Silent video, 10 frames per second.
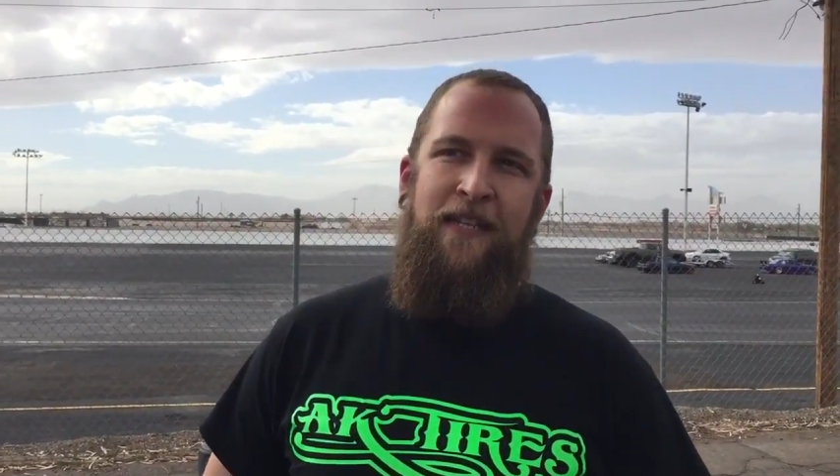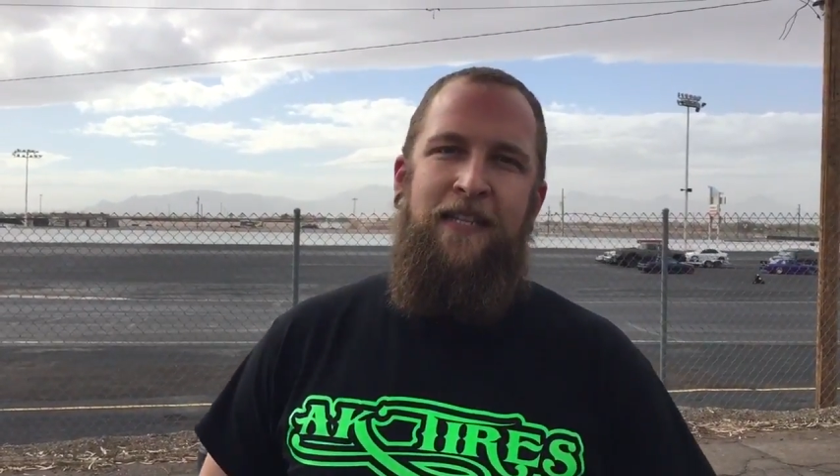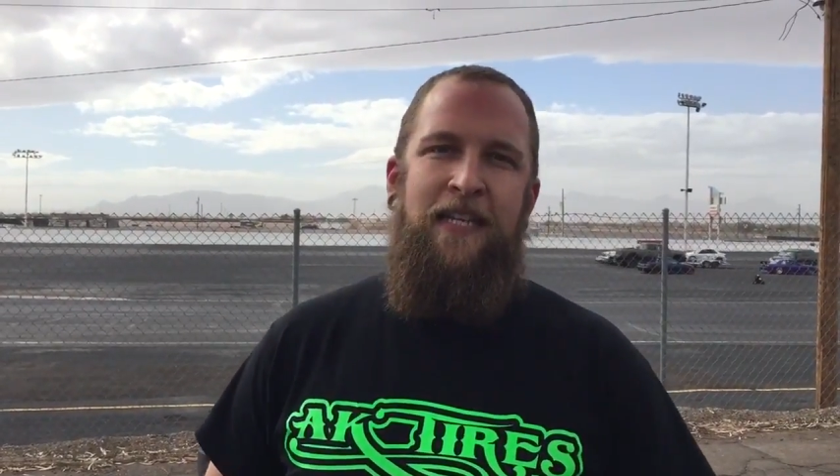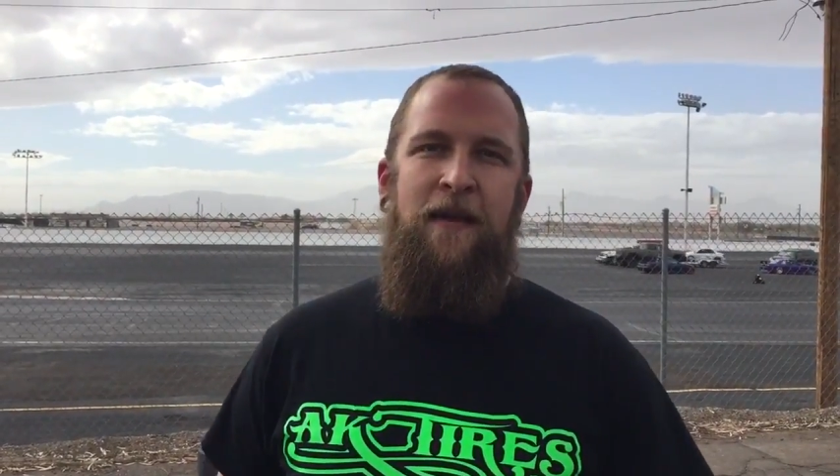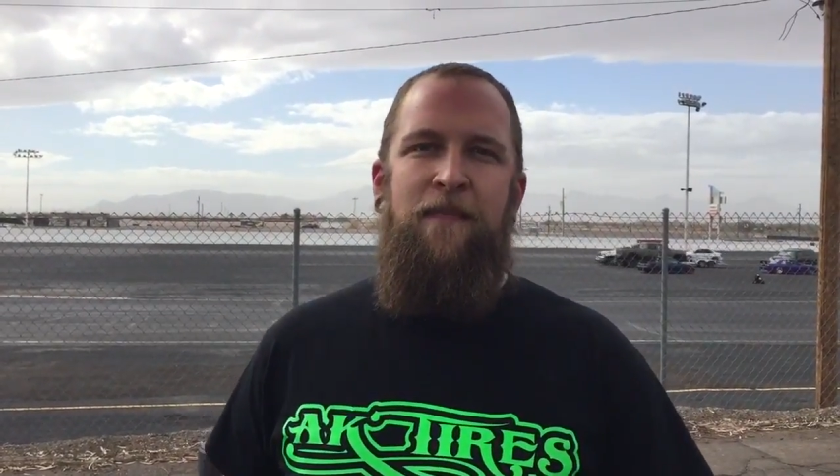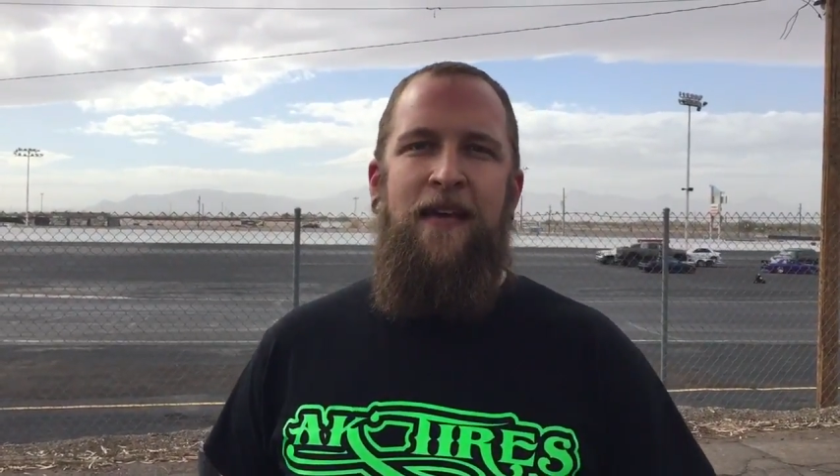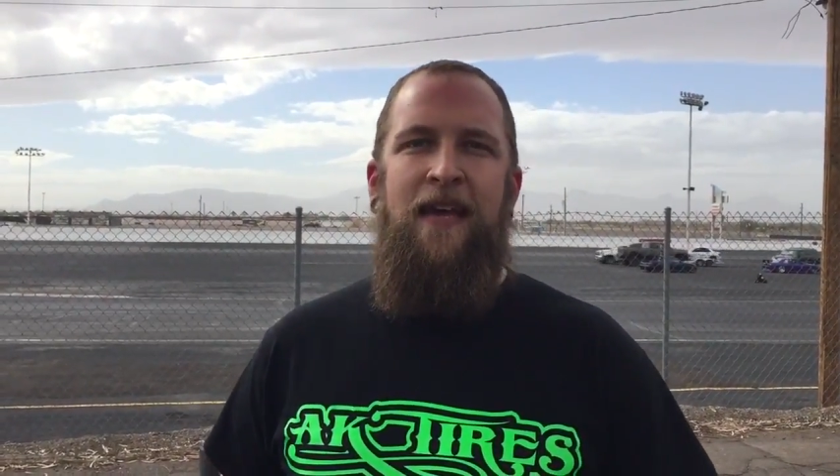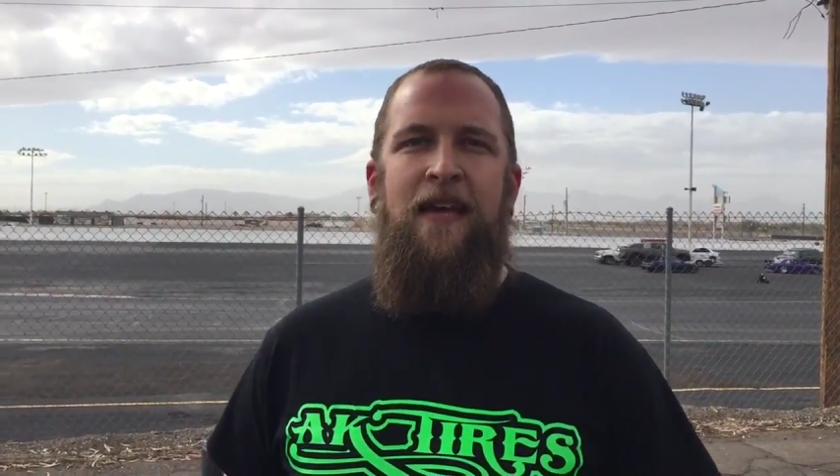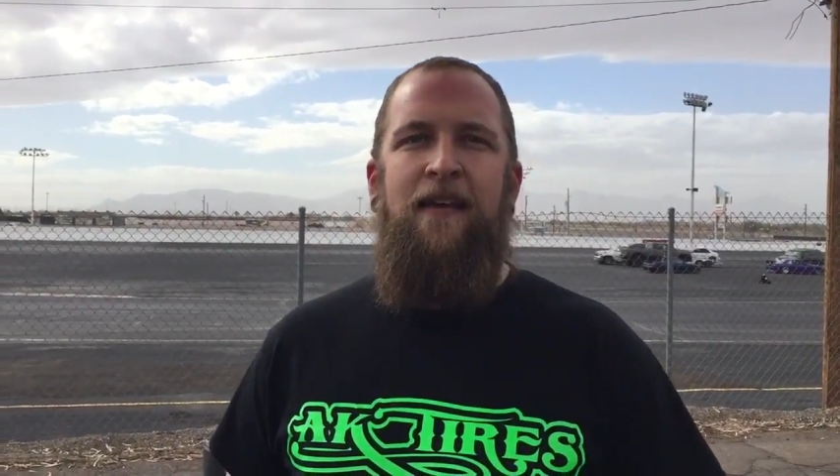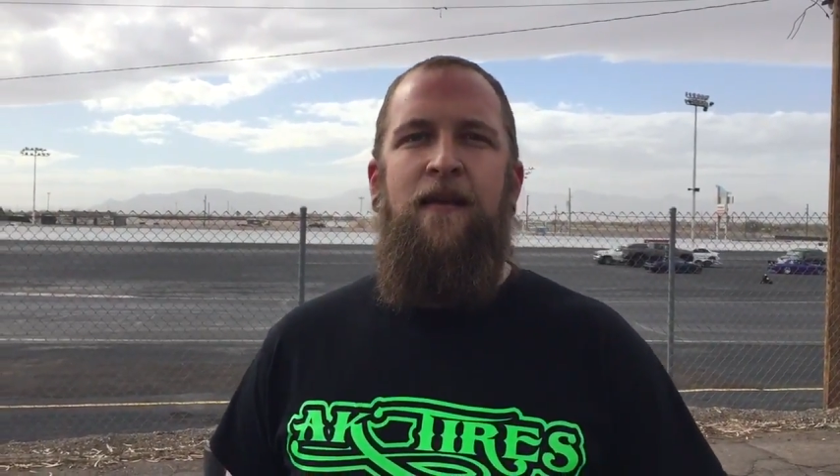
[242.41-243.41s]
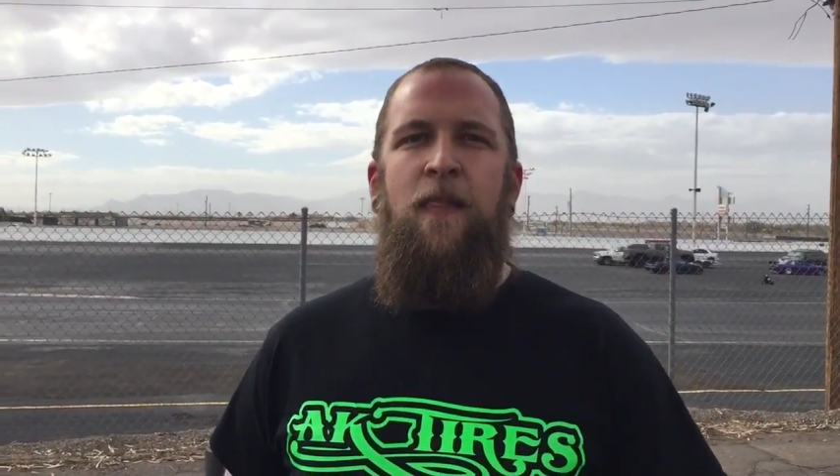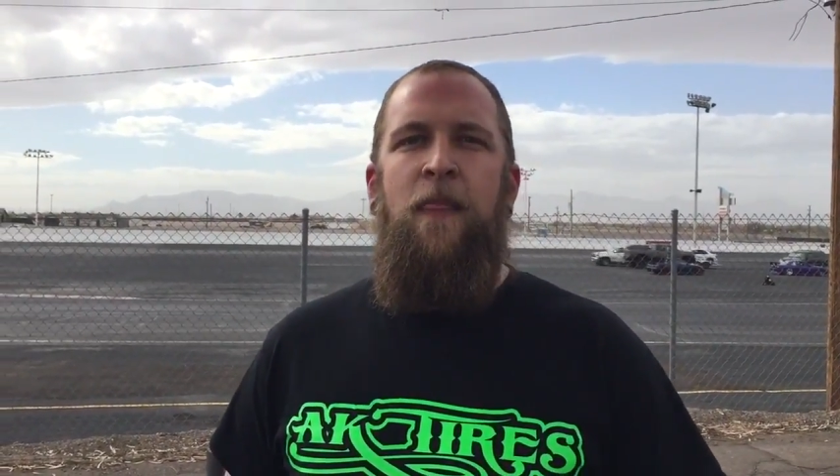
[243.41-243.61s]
did the same thing,